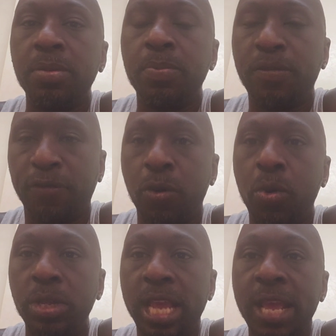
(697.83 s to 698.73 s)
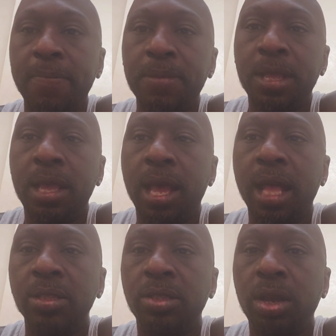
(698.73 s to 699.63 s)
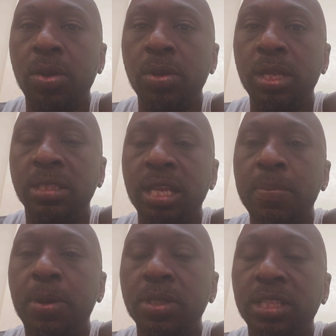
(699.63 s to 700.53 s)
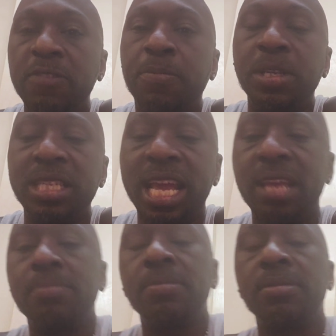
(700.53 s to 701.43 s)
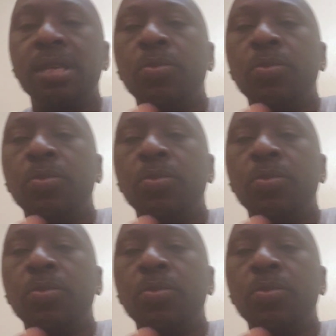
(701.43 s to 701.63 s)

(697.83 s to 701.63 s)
before yet, and so it seemed positive, but yet it